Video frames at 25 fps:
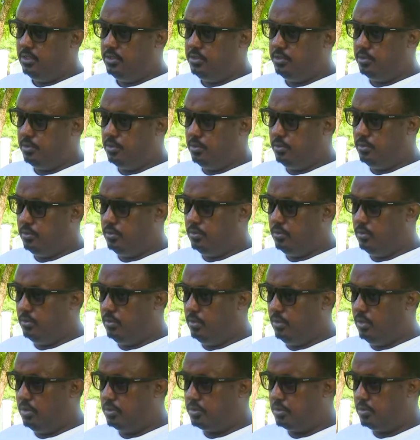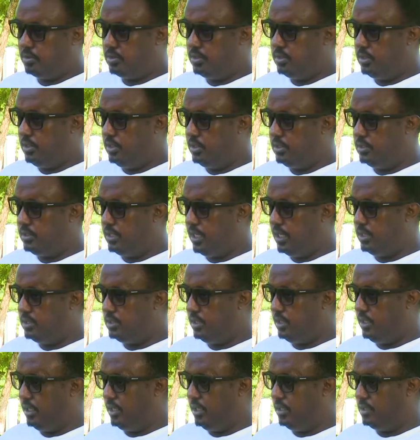to also see
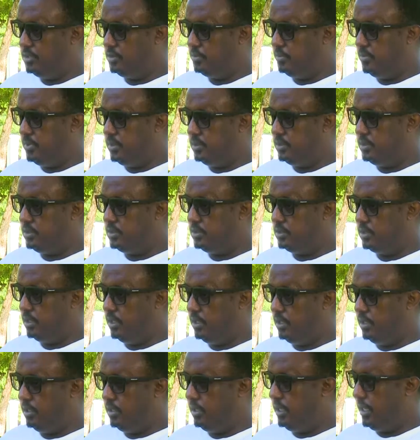such engagements uh,